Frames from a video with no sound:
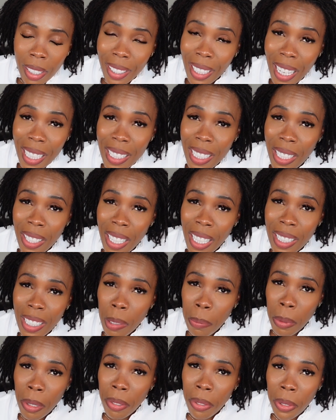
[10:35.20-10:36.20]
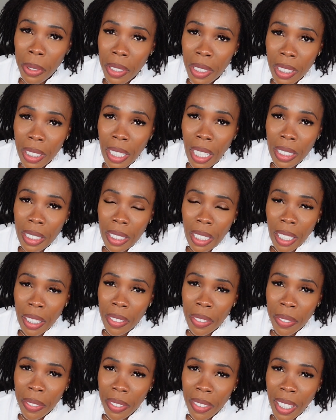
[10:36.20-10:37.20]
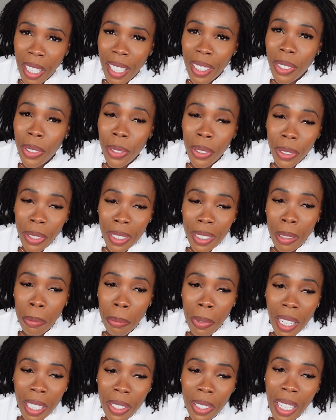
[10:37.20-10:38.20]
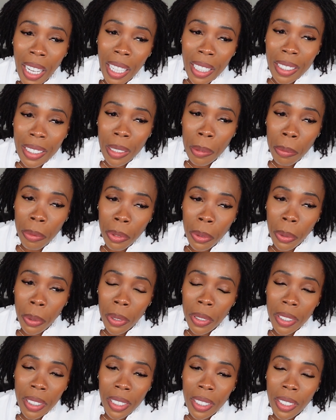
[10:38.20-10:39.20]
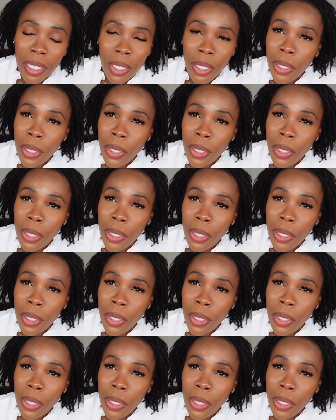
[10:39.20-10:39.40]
that's a recipe for disaster. And you saw the man, you asked him for this thing.